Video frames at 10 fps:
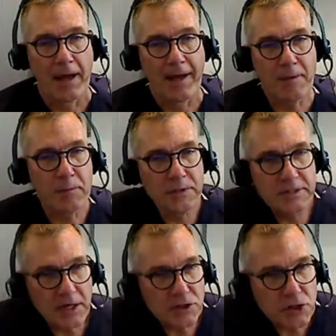other
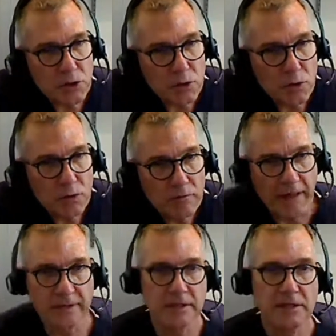potential
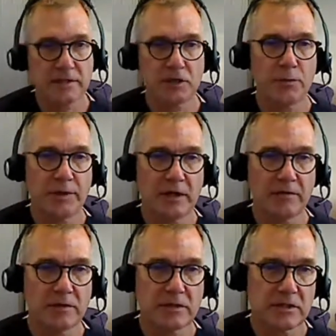vaccines that could be
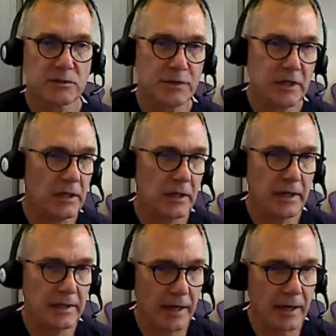given, this is particularly
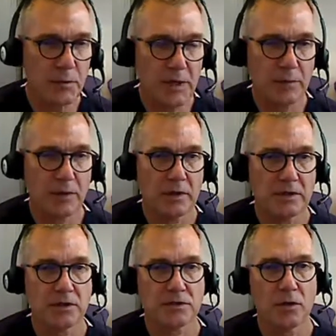in younger people,
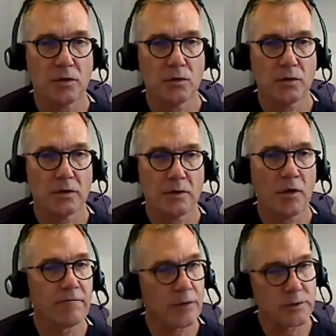is the so-called
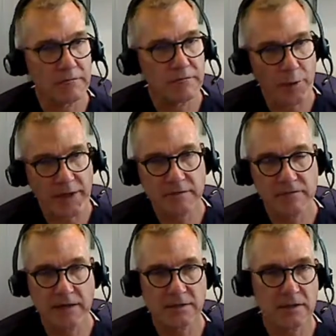Haemophilus influenza
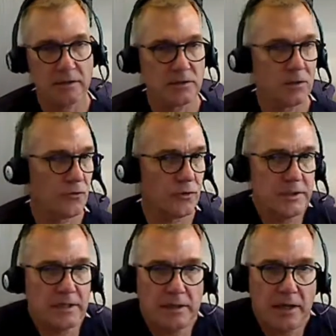vaccine. It's not
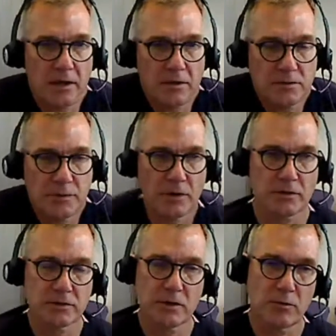routine in adults
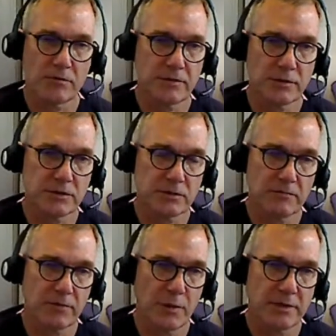because Haemophilus
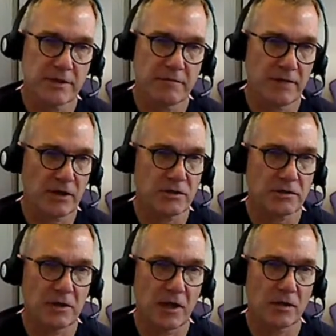influenza infections
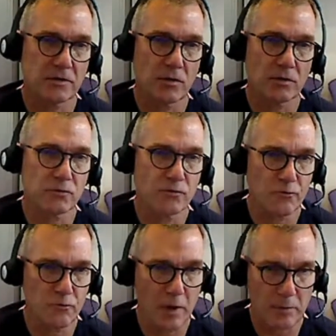in adults aren't
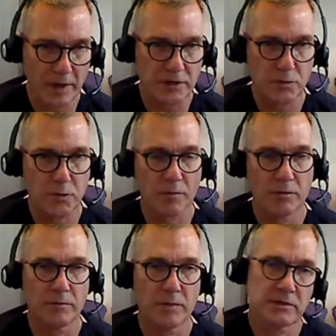a major
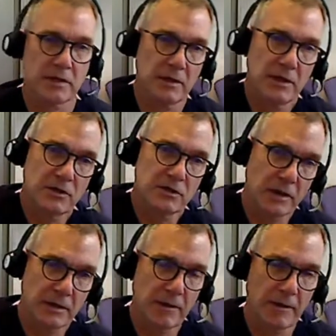problem. That's, a,
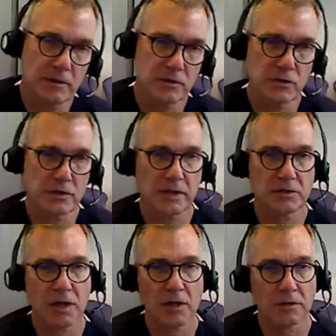that's usually a
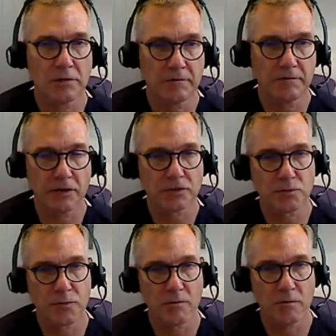childhood infectious
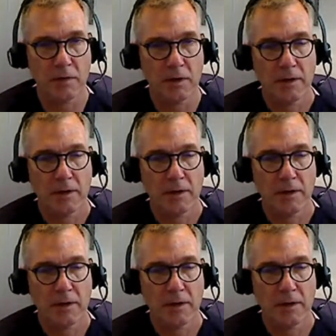problem.